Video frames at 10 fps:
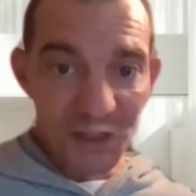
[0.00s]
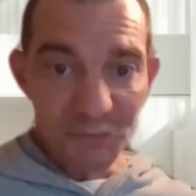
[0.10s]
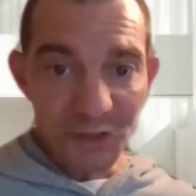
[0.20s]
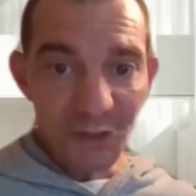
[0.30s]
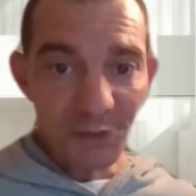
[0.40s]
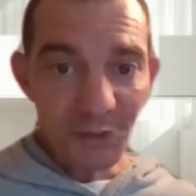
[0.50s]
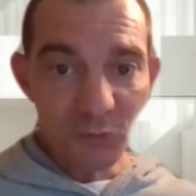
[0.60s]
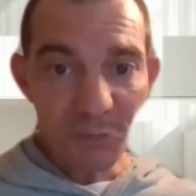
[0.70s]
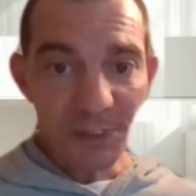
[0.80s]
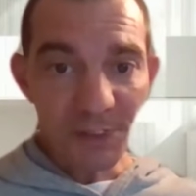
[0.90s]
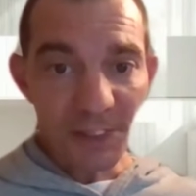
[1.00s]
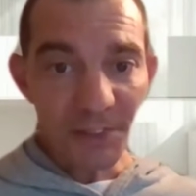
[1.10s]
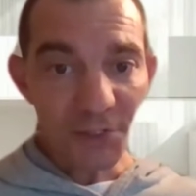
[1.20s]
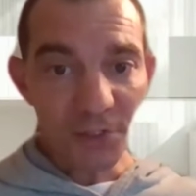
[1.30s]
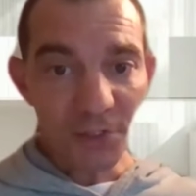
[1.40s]
TMDE would be
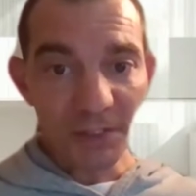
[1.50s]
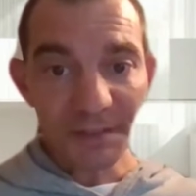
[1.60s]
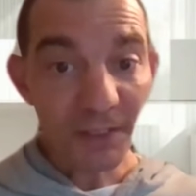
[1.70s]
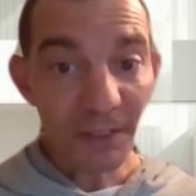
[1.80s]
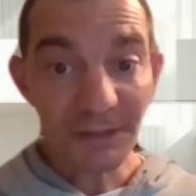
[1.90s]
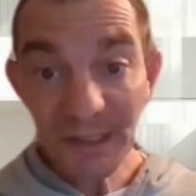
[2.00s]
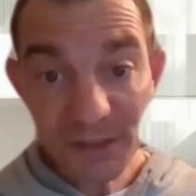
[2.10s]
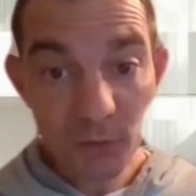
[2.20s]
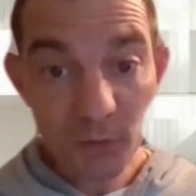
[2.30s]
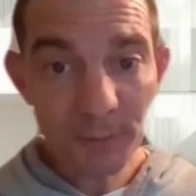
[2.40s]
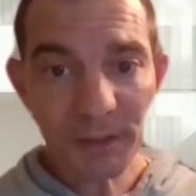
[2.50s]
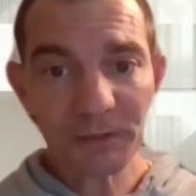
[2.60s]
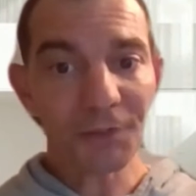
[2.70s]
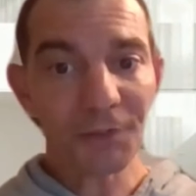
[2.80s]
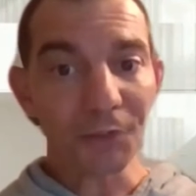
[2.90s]
like your electronic test
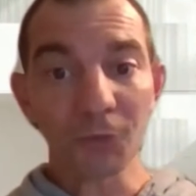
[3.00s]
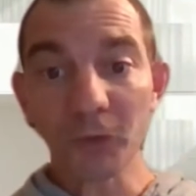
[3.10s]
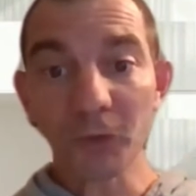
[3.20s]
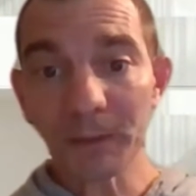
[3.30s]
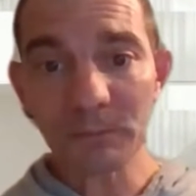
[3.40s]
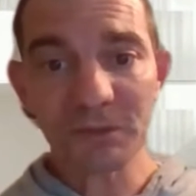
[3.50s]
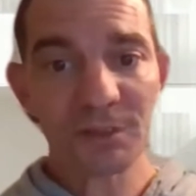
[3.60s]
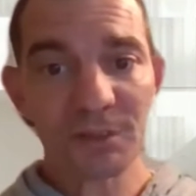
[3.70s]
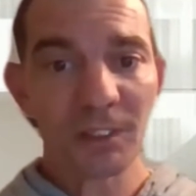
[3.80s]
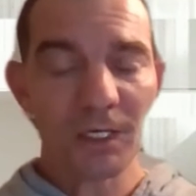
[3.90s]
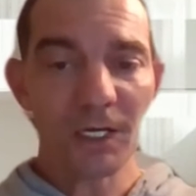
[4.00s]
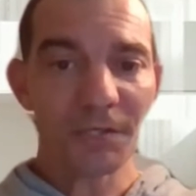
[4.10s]
equipment, your grims,